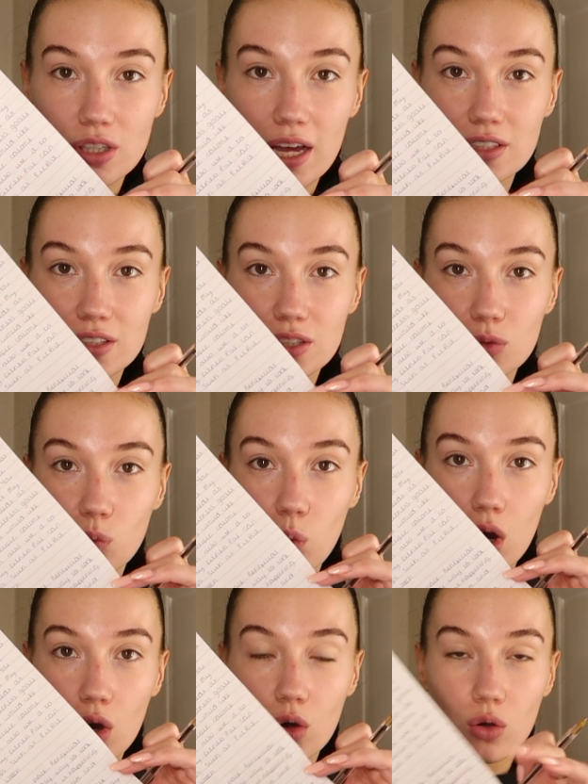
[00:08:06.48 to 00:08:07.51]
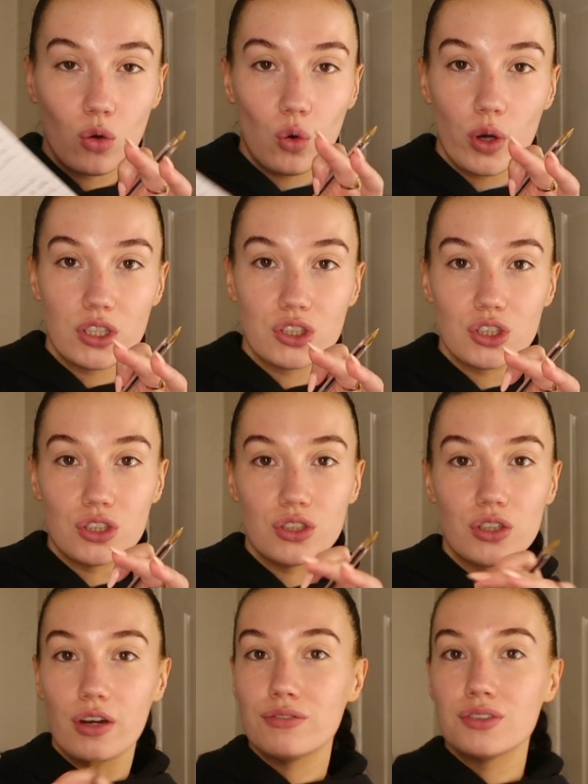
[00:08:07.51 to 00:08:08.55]
That's one question
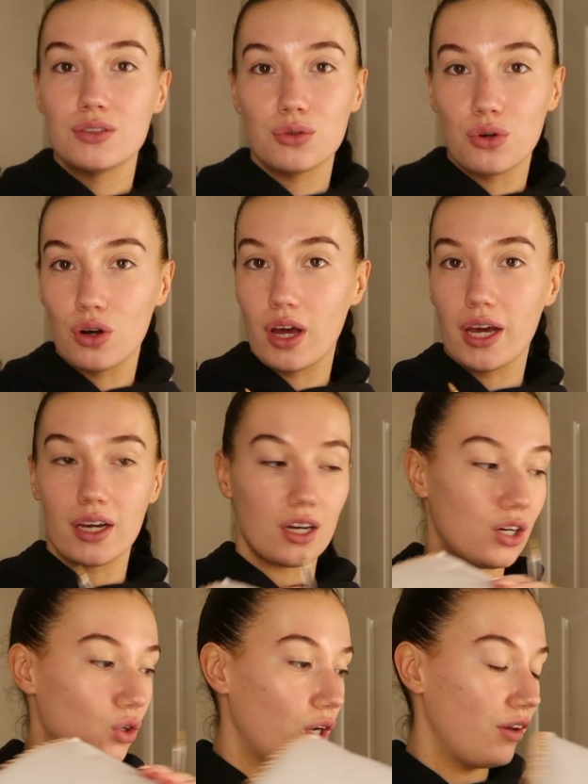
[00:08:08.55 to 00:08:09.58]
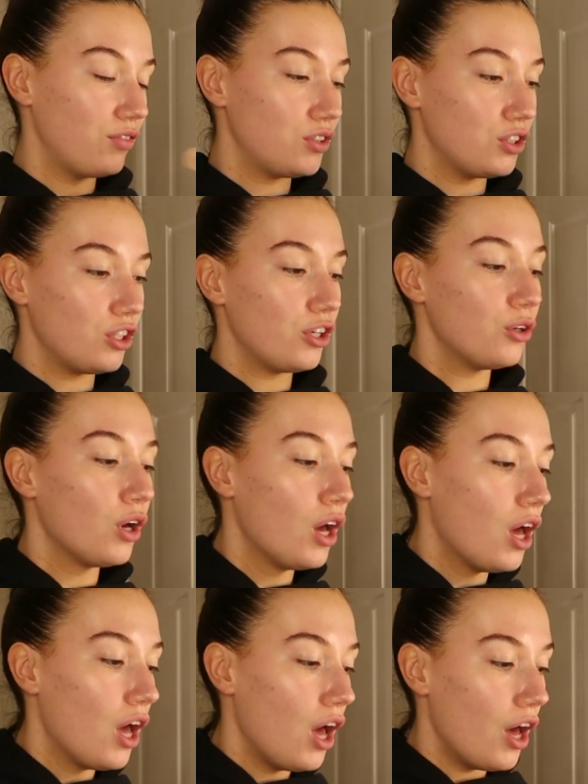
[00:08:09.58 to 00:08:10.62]
and I've still got like a lot left to
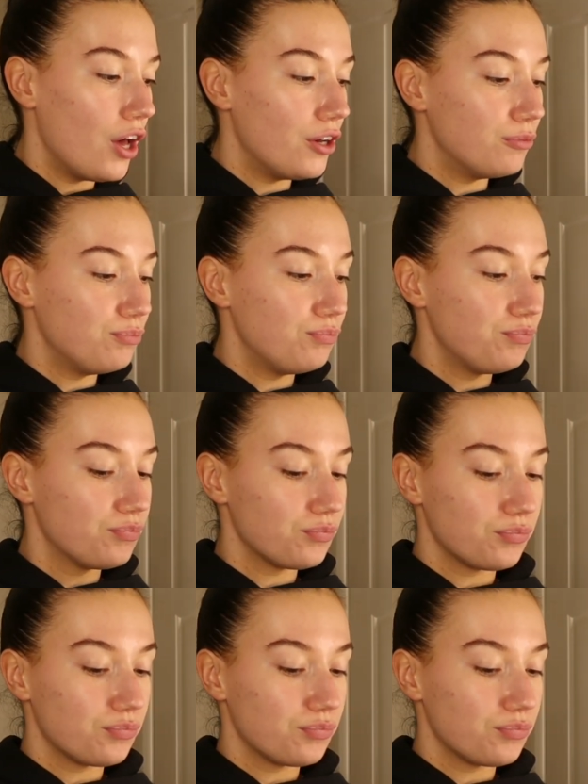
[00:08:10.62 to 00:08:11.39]
do.